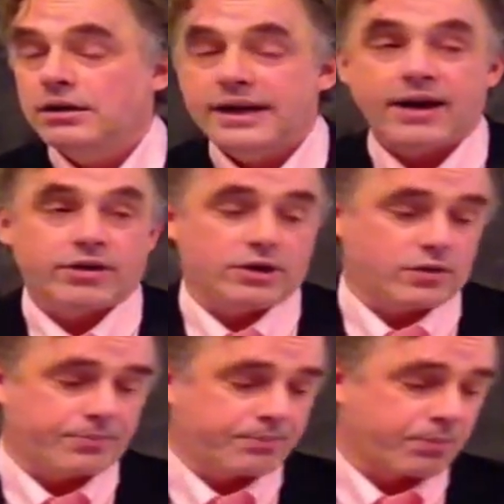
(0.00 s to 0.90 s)
Now, you
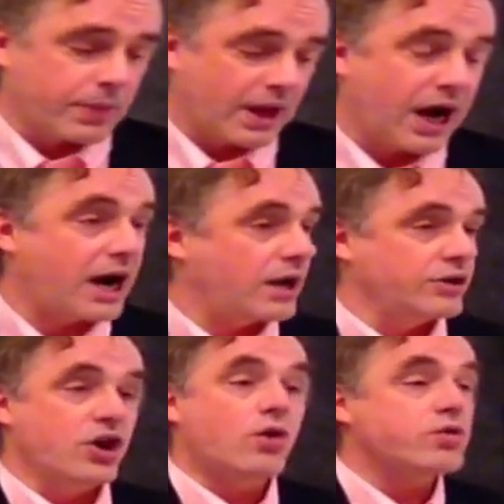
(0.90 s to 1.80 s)
know, uh,
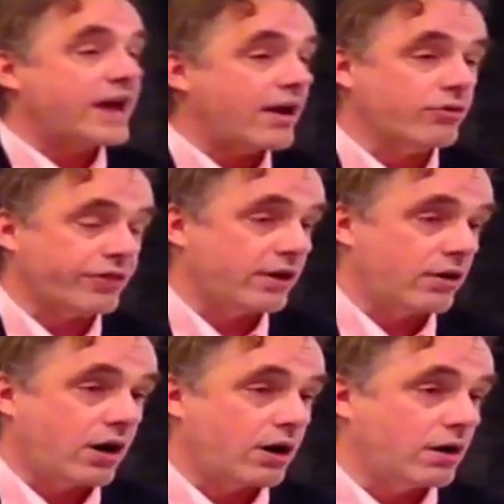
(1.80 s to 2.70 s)
no doubt there
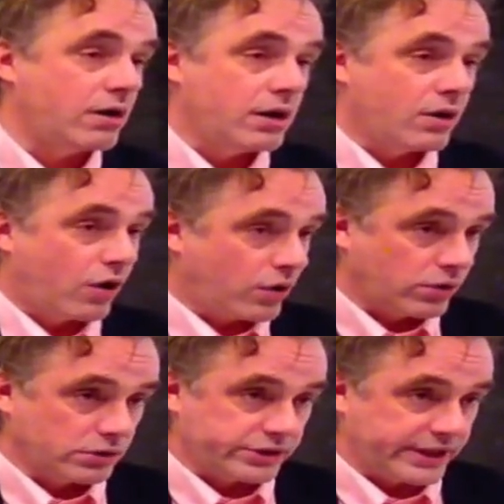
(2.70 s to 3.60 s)
are
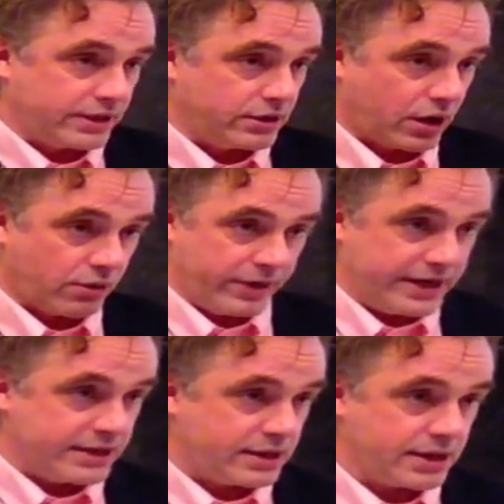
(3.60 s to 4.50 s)
holes in
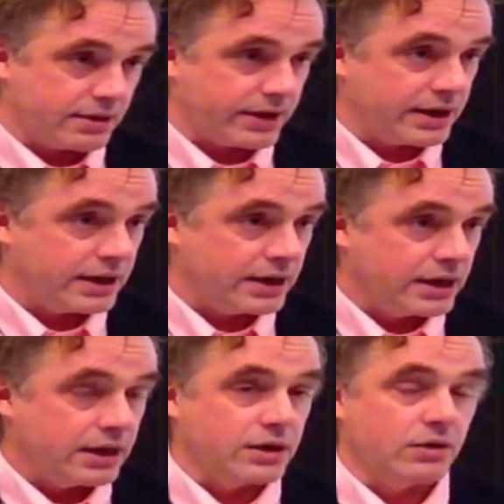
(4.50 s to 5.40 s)
Darwinian theory.
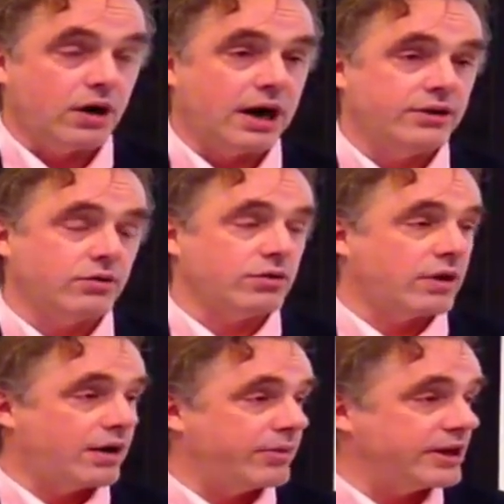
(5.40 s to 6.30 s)
You know, I don't know
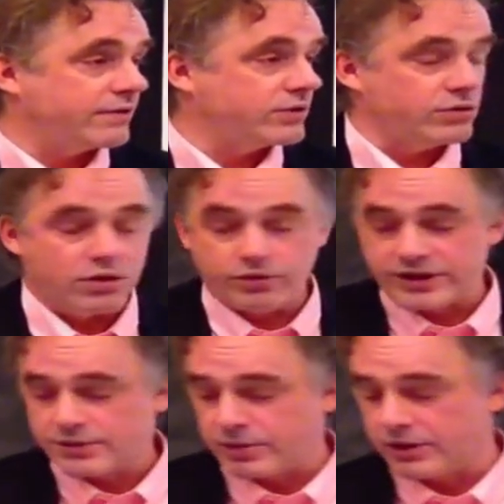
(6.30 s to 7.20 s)
how many of you know
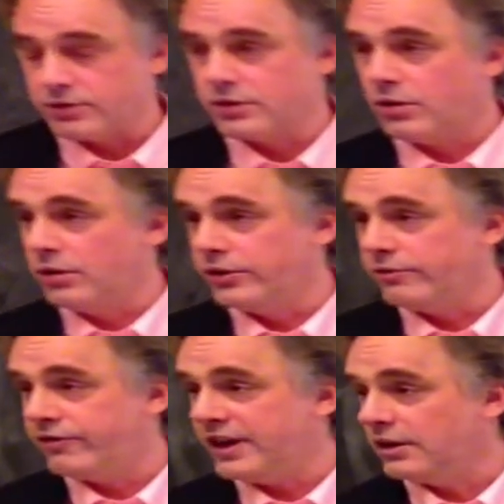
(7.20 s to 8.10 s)
this, but there's a whole new
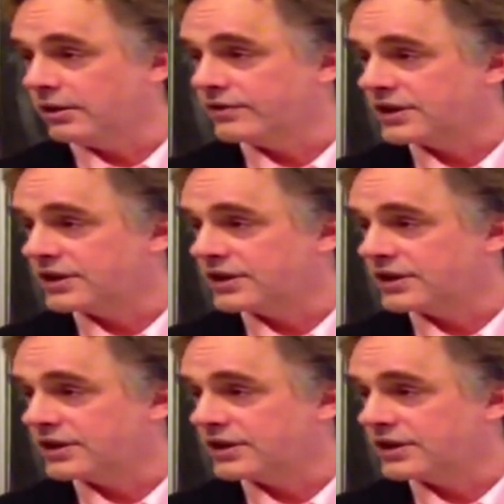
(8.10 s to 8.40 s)
field of